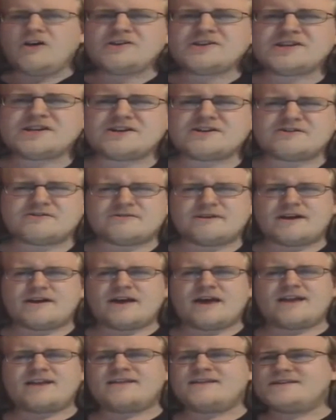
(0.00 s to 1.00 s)
Also,
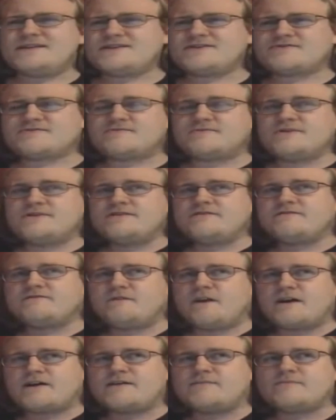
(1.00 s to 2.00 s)
and this is really
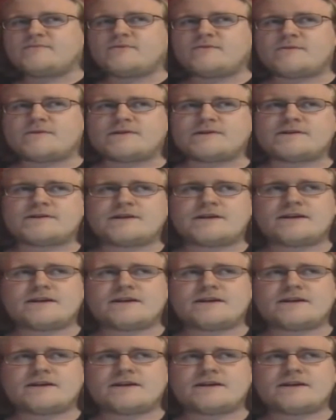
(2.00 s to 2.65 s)
fucking important,